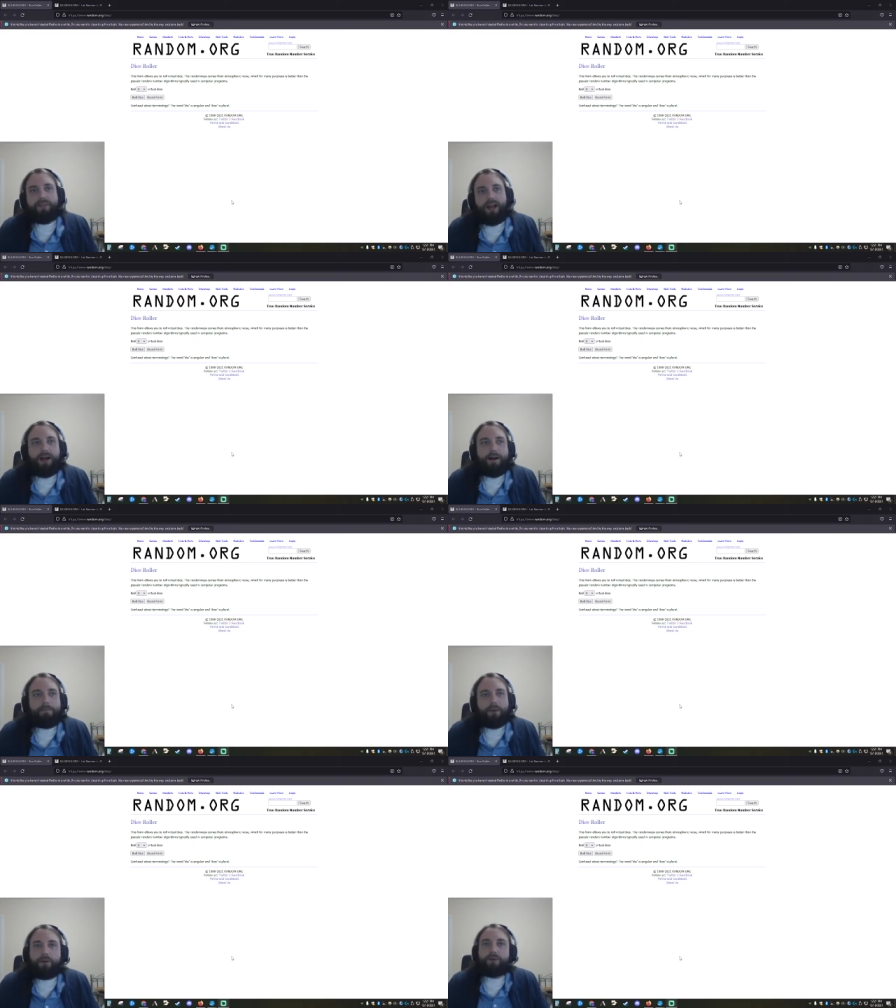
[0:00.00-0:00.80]

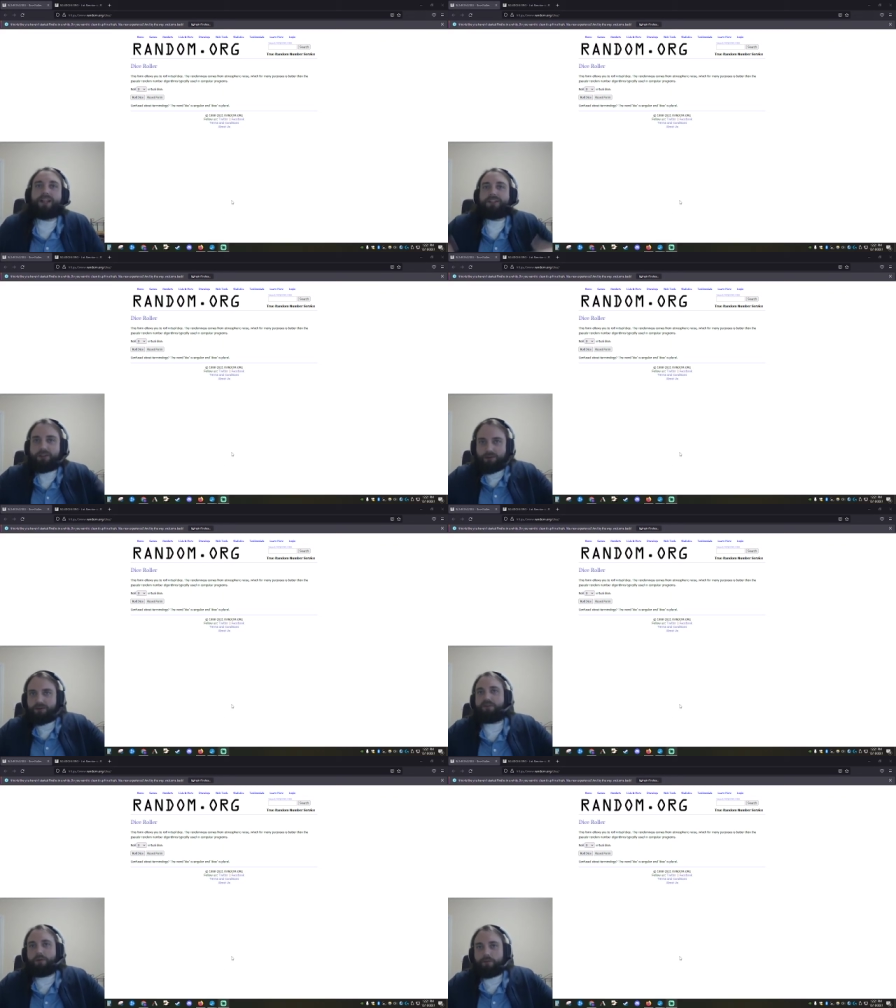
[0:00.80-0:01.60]
Um, we would like two
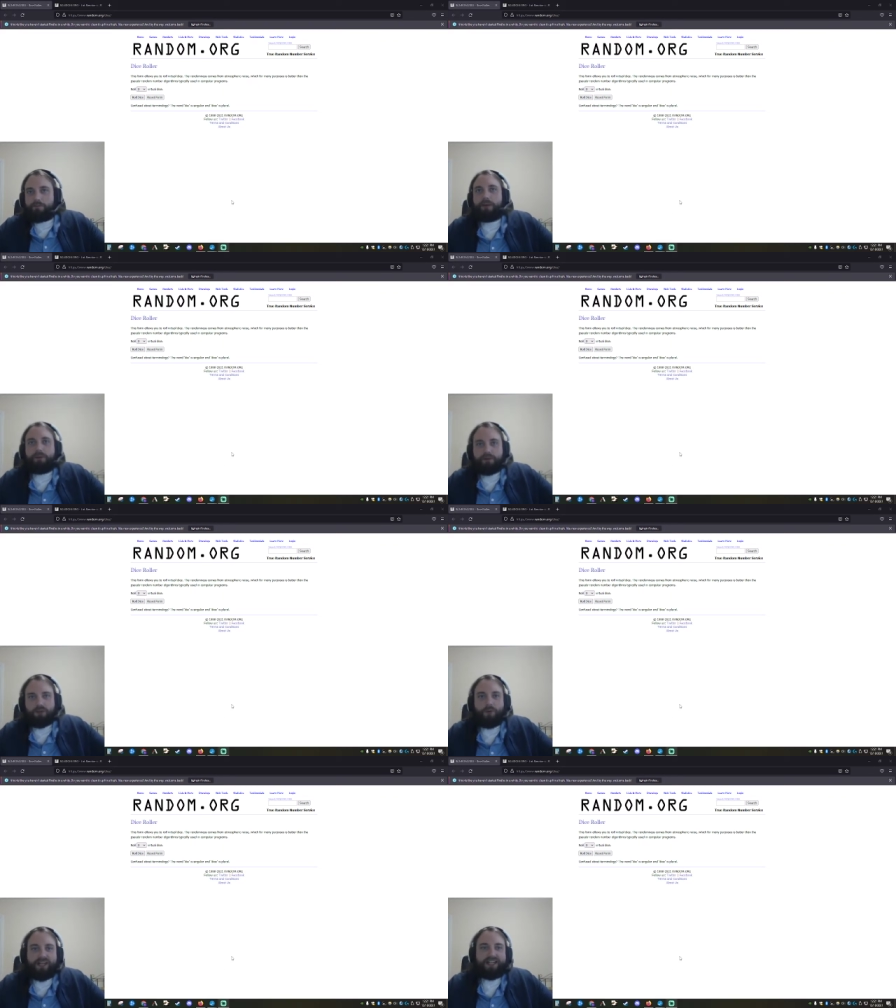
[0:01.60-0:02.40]
different people
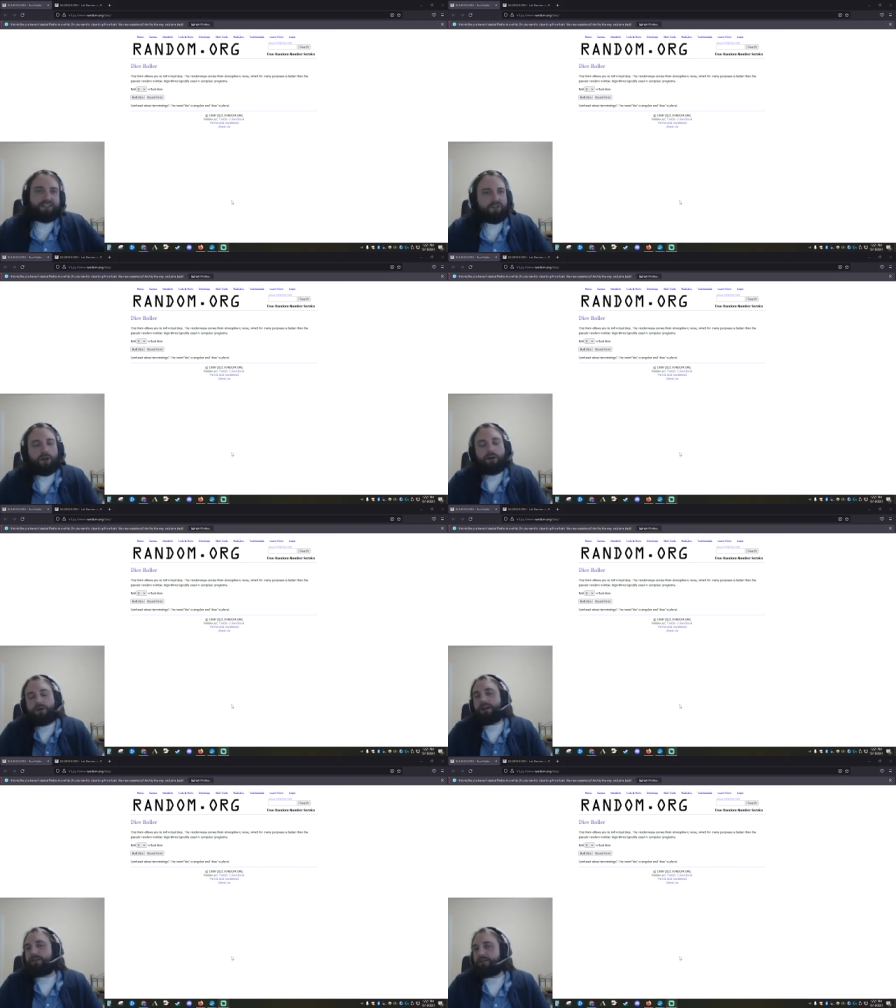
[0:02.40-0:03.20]
to win it. So
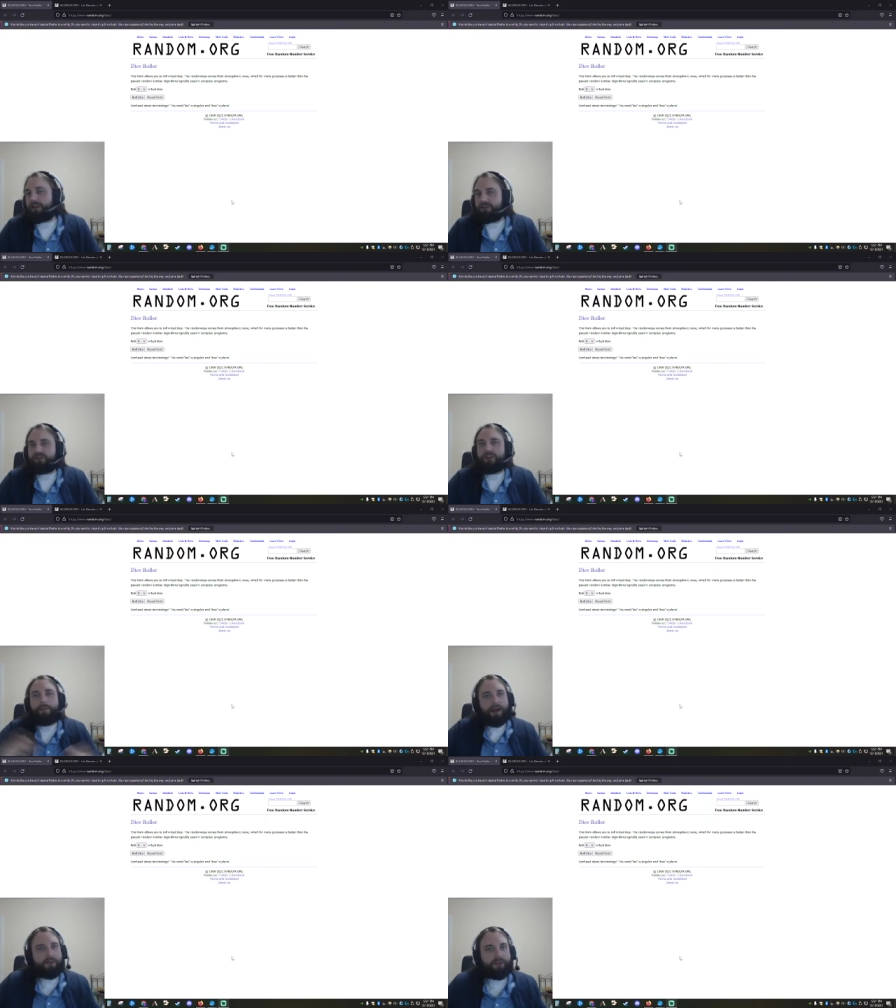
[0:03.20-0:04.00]
if if
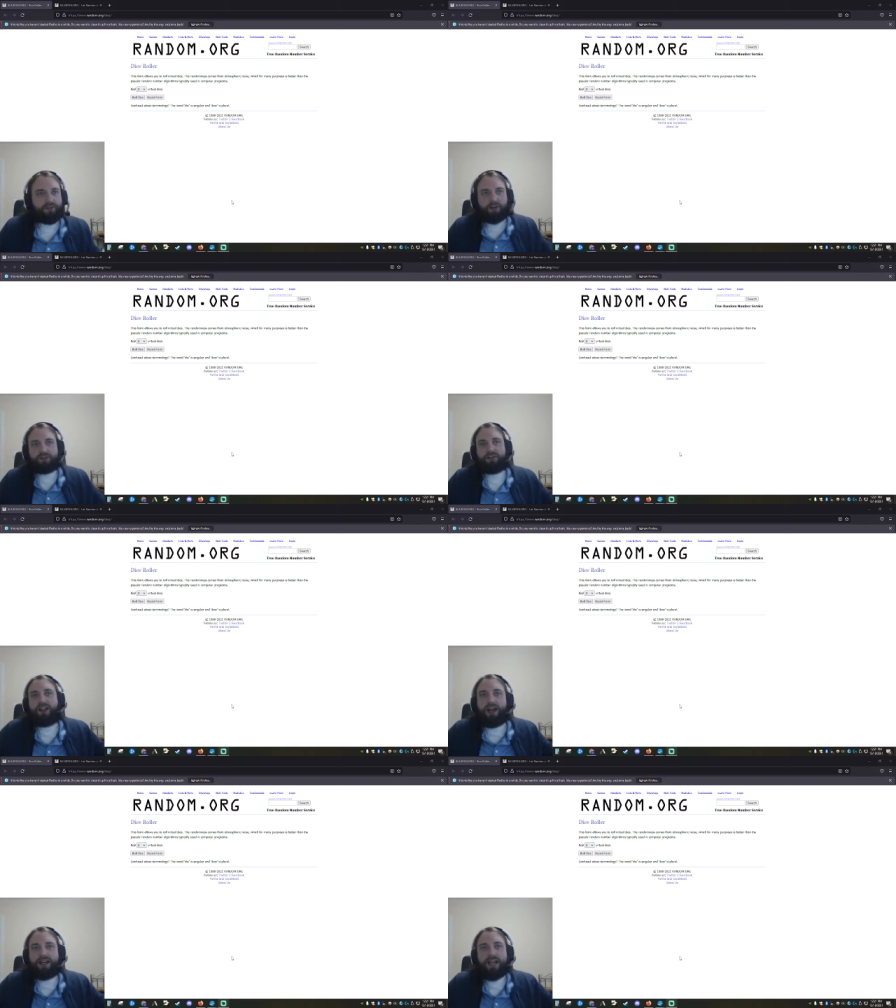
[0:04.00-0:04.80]
somehow the stars
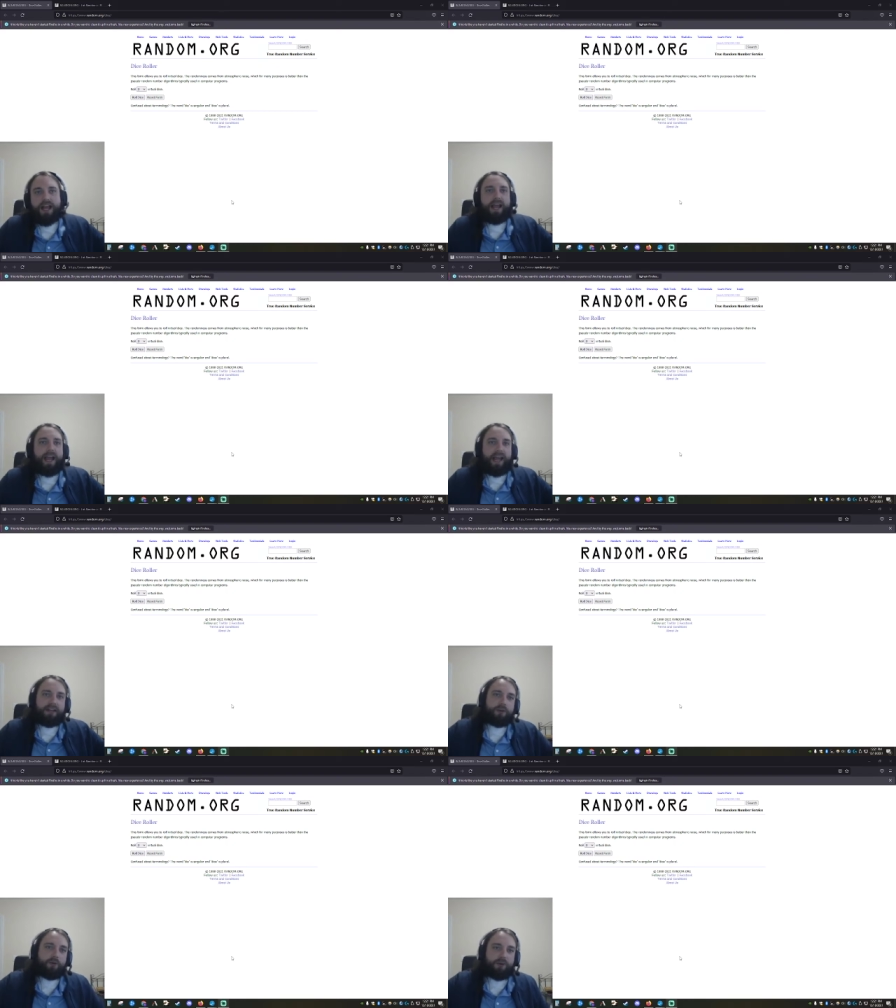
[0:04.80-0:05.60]
align
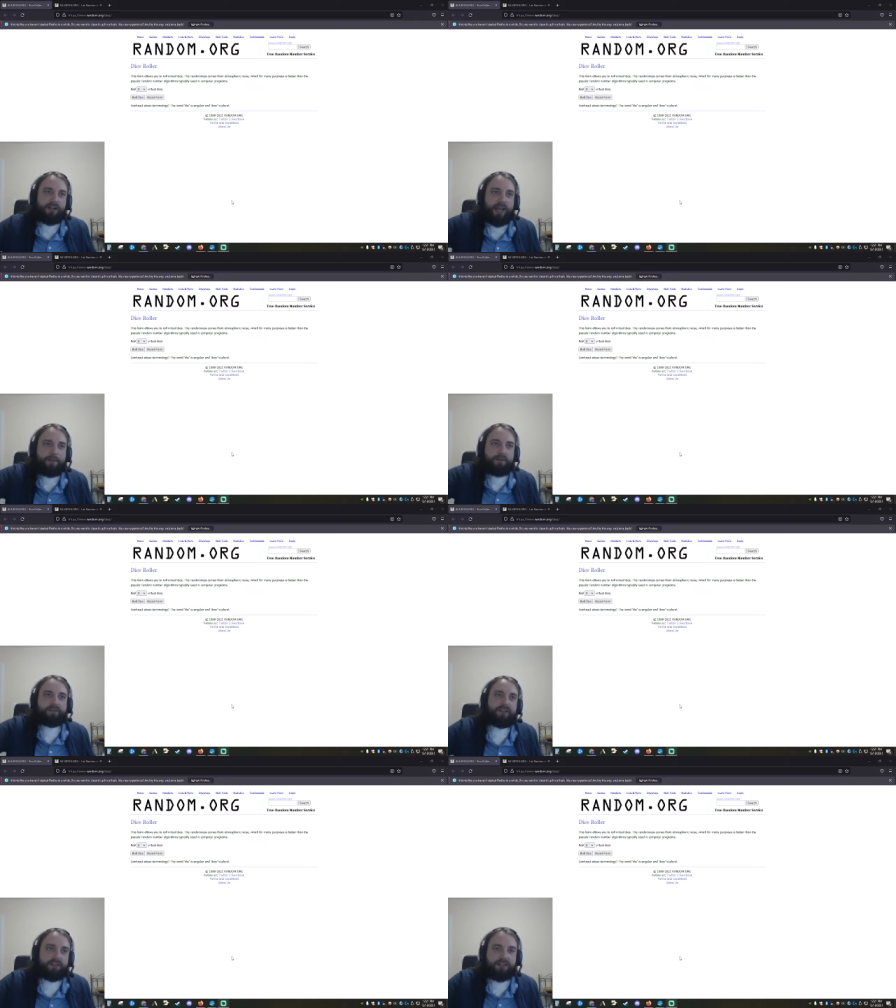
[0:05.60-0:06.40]
and your name
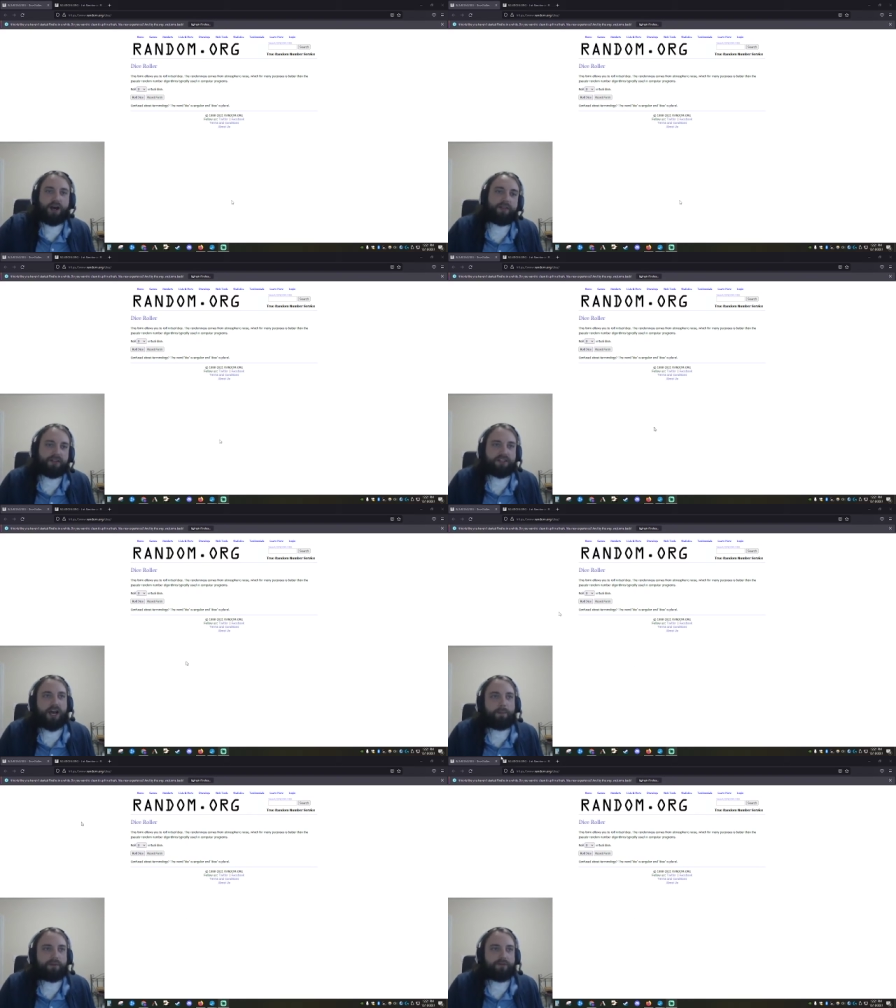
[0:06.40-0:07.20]
is the t- on the
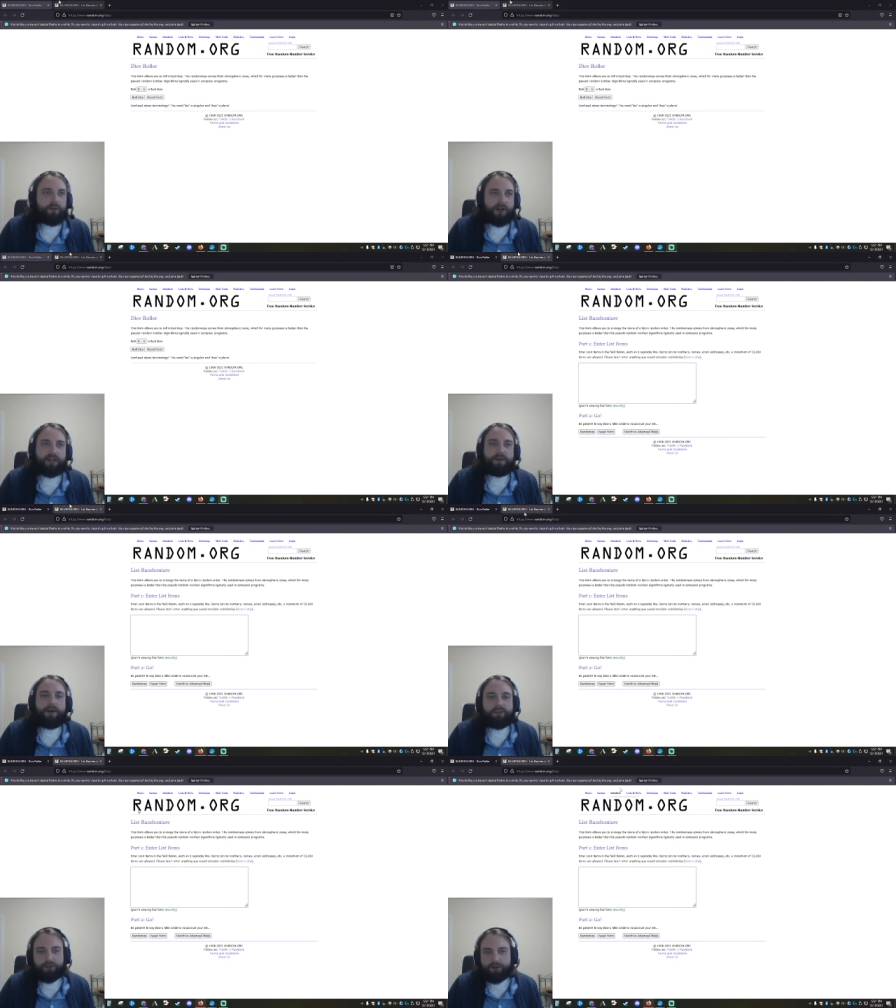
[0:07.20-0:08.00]
top of the
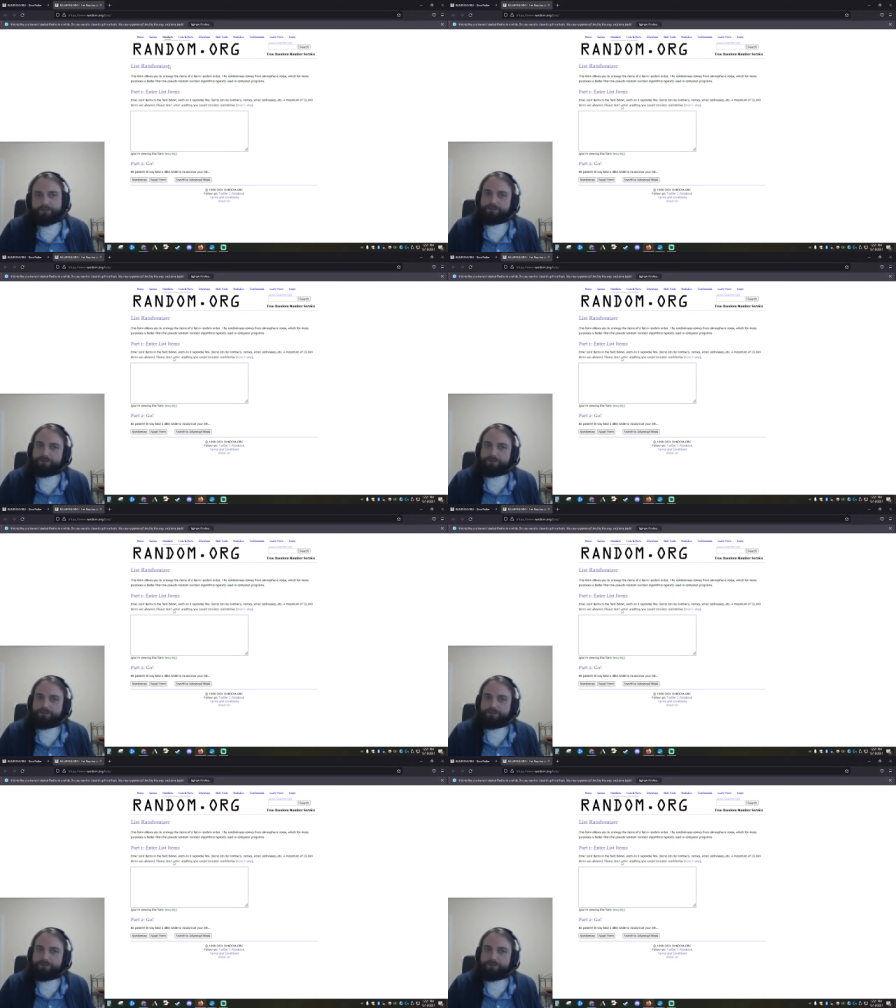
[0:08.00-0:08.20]
randomizer